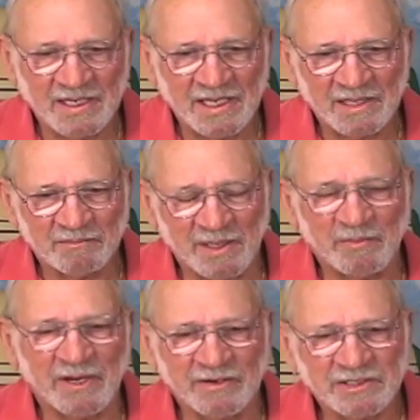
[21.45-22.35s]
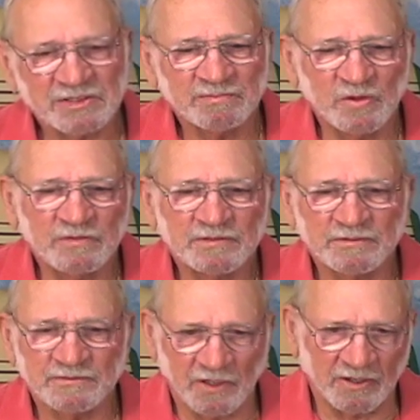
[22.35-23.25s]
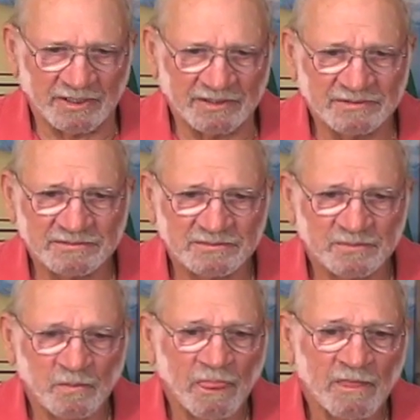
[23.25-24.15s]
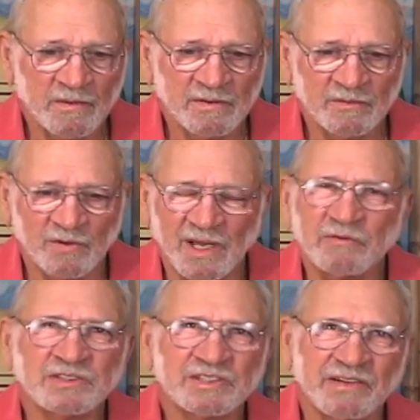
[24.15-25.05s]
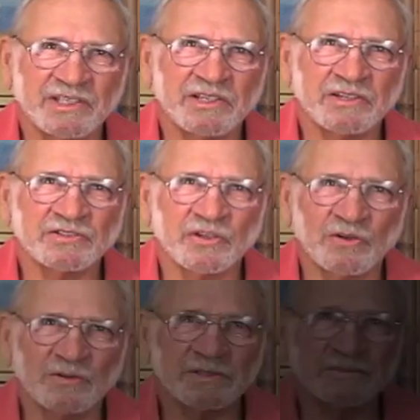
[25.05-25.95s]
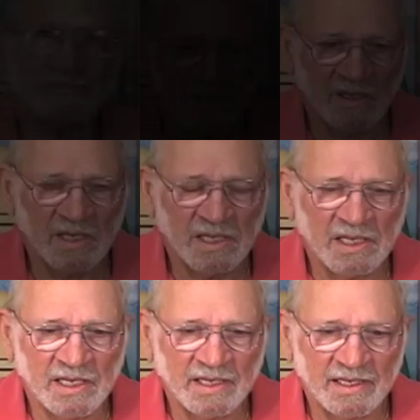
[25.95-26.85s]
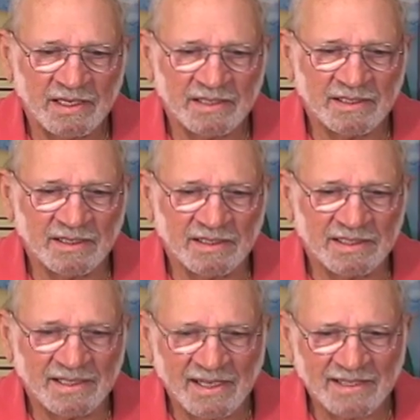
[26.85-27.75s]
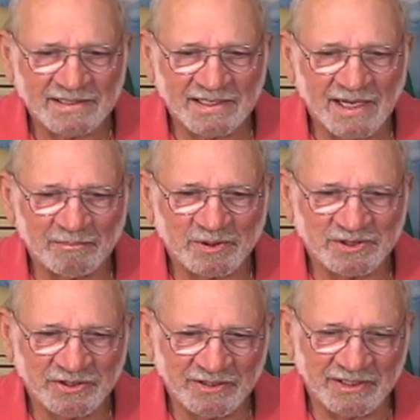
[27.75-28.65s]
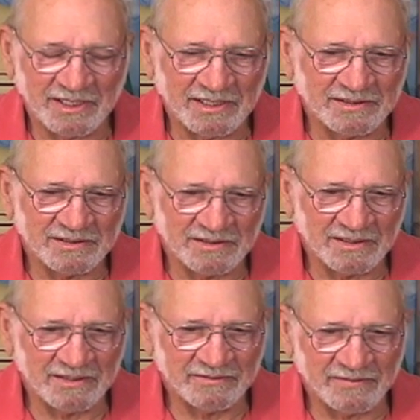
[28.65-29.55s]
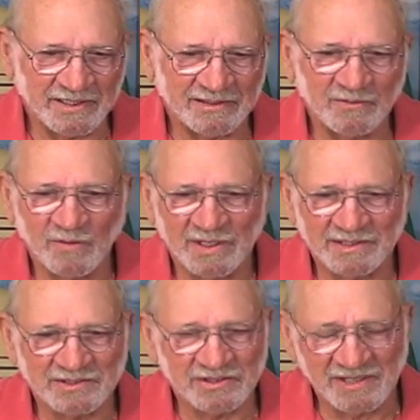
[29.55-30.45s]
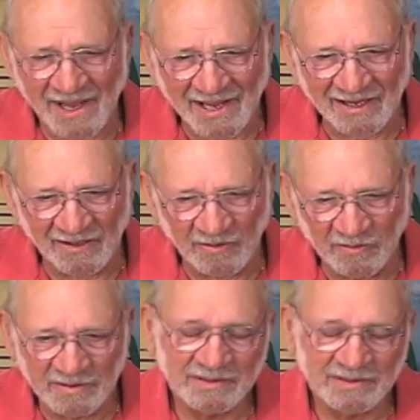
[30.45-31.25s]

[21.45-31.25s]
My parents moved to Florida when I was 7 years old. And I had the opportunity to live in what is now